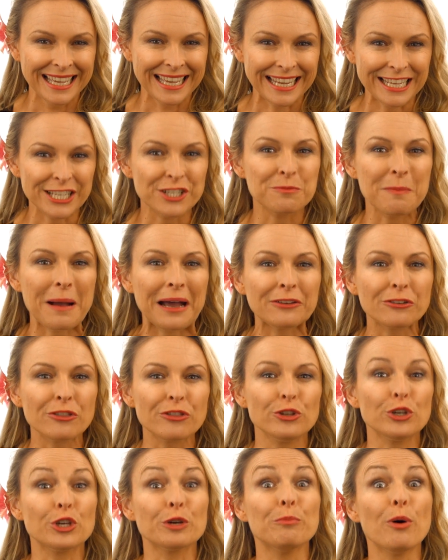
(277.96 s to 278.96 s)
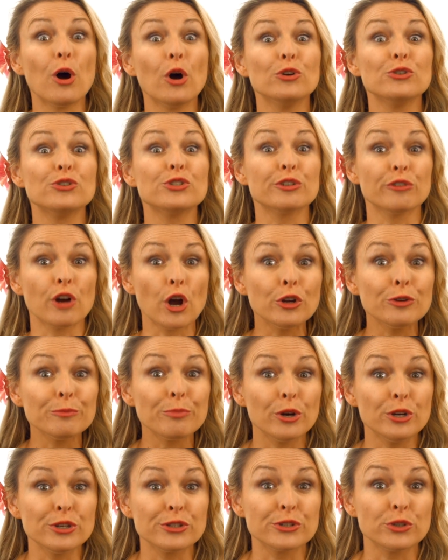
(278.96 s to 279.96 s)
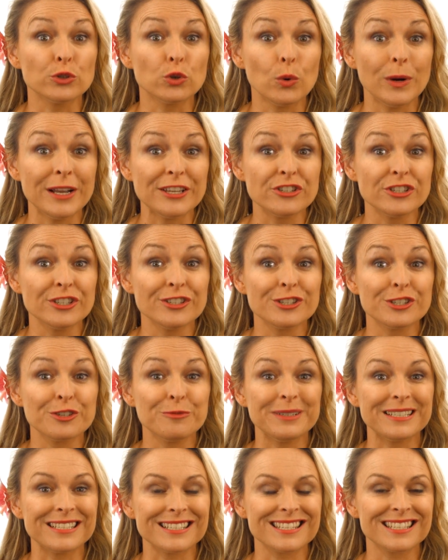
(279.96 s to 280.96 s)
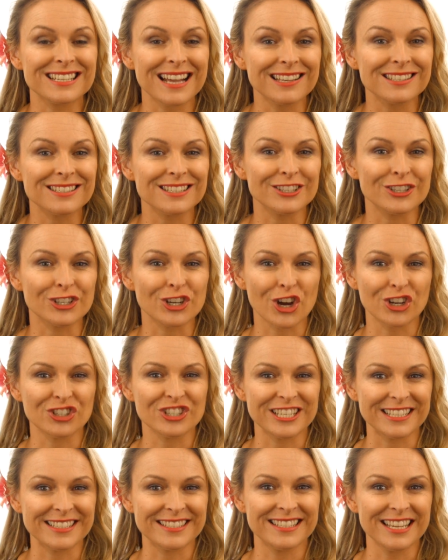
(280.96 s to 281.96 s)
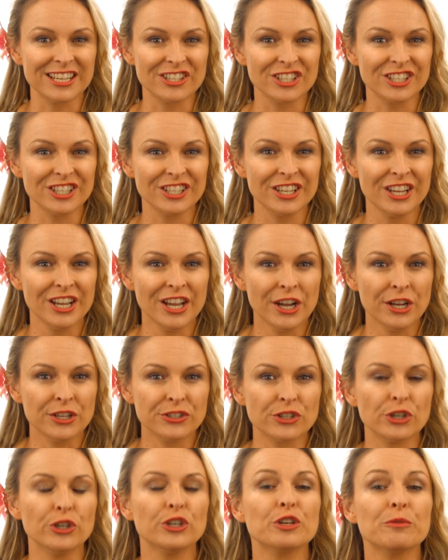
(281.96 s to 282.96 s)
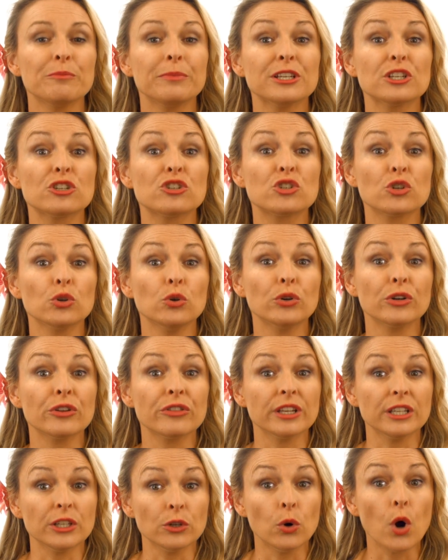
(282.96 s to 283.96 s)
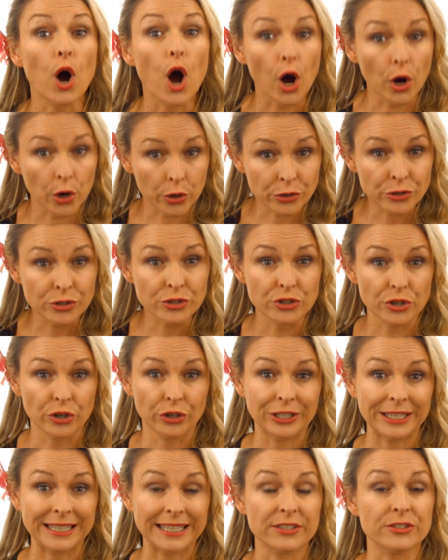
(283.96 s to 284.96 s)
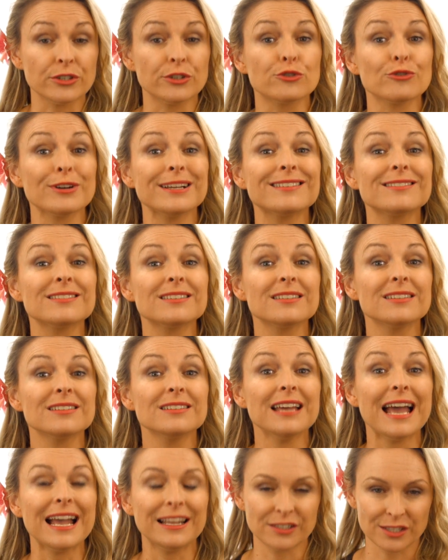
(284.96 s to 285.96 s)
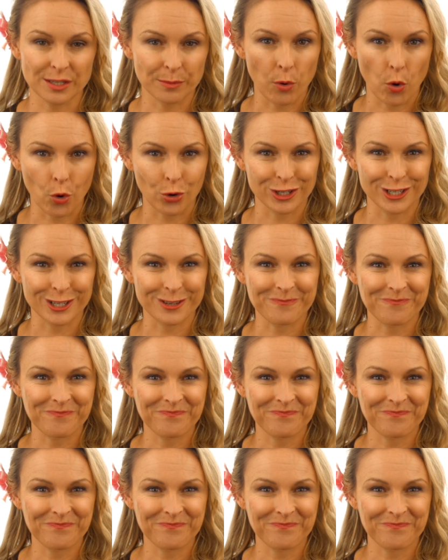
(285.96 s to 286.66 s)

Each month, you can post your own personal questions to be discussed in the coaching session, so you can be assured that your own journey is addressed and supported.